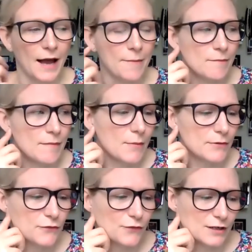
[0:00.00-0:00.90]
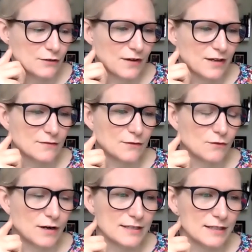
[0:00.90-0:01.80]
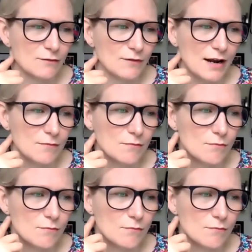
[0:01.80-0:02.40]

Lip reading: Melbourne Fringe Festival recently ran,